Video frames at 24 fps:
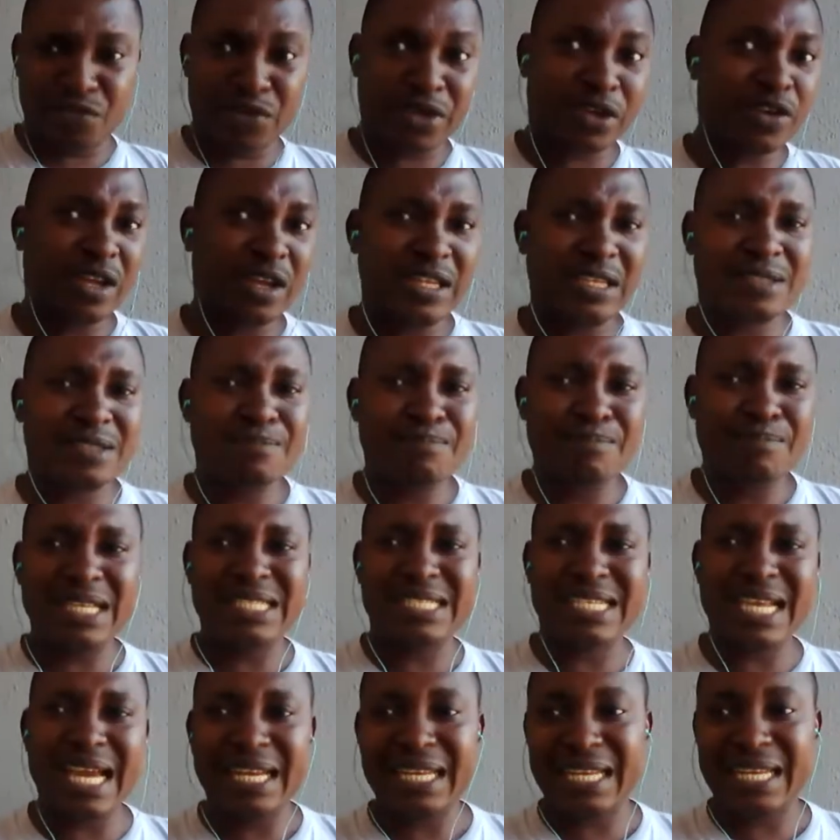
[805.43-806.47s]
We call it
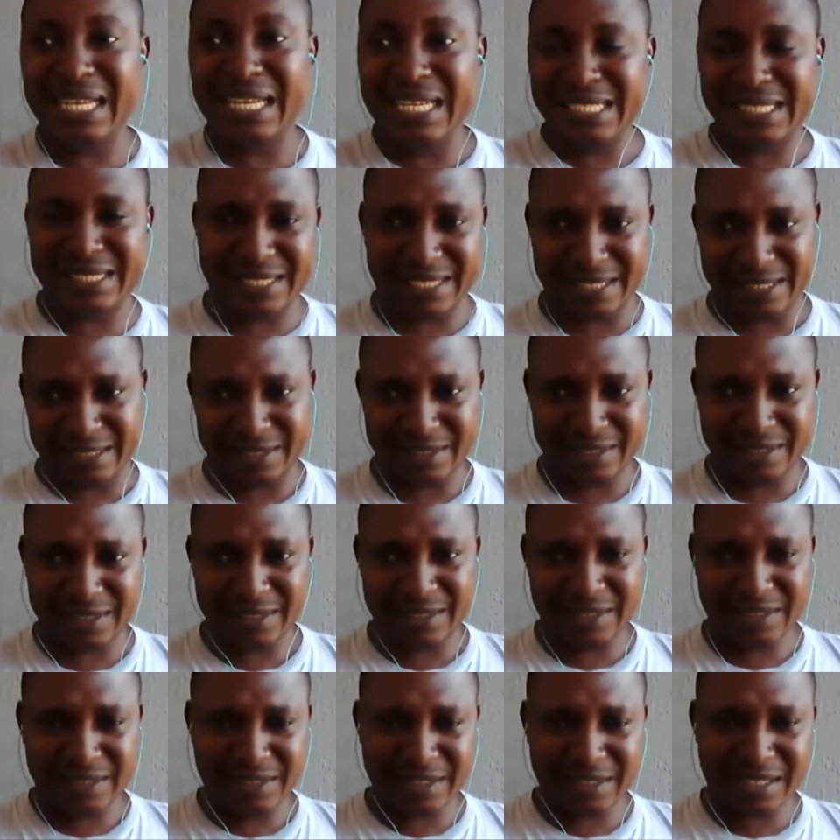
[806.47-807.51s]
merchant listing,
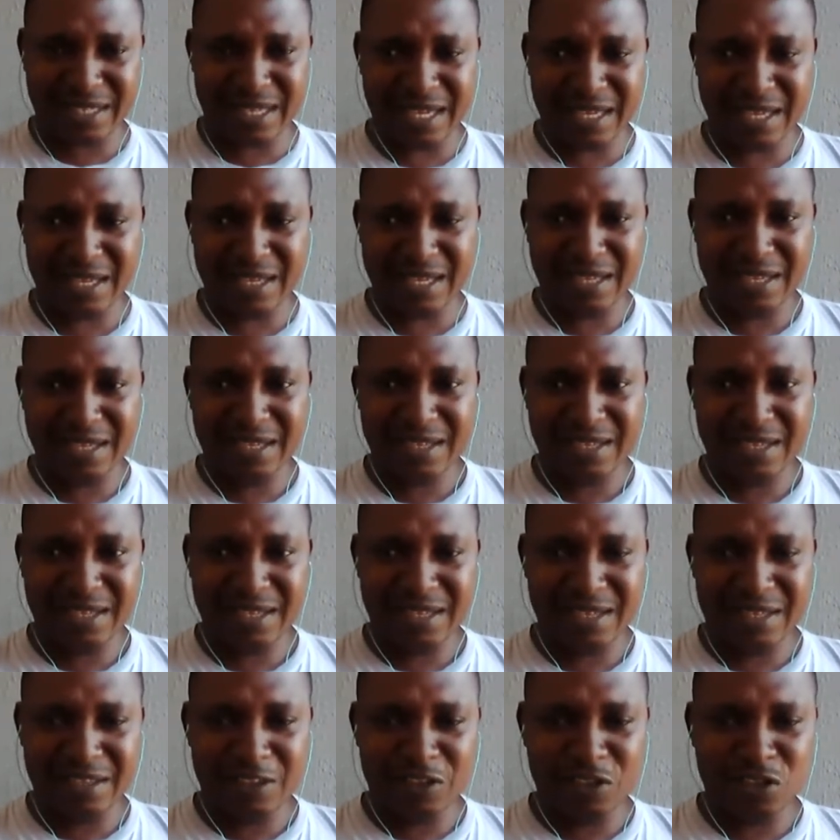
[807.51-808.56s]
okay?
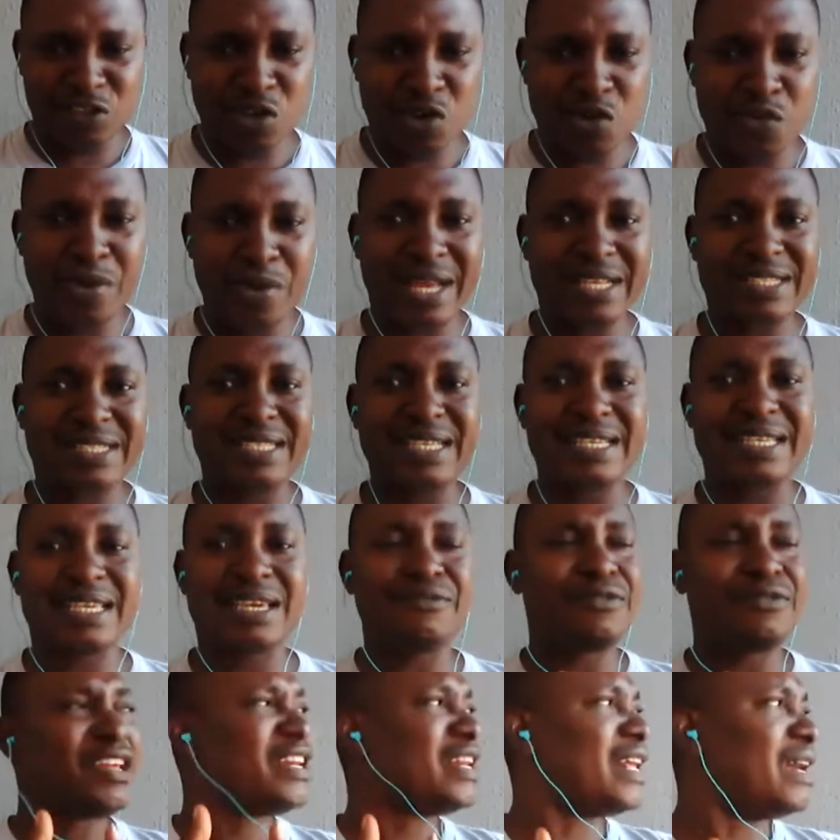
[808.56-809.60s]
So we are still
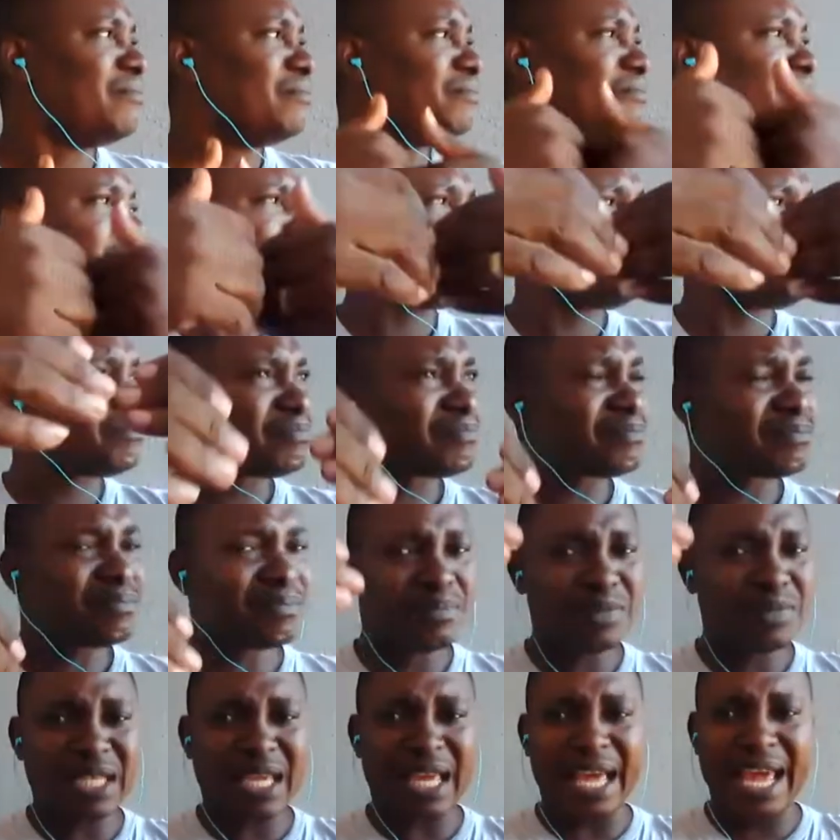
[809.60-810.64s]
giving them
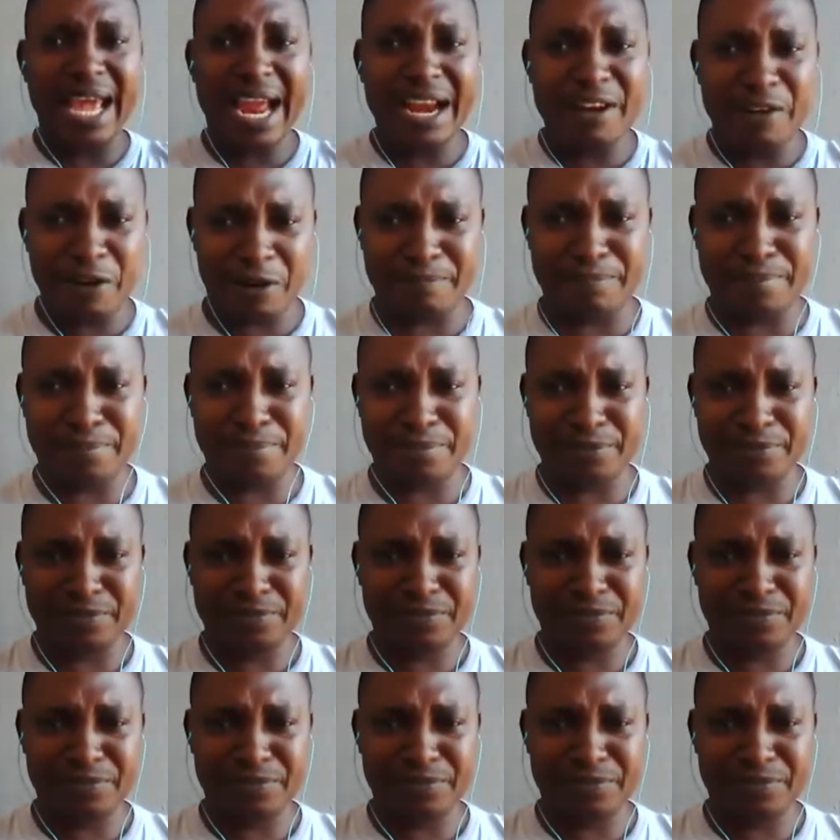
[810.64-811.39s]
a head up.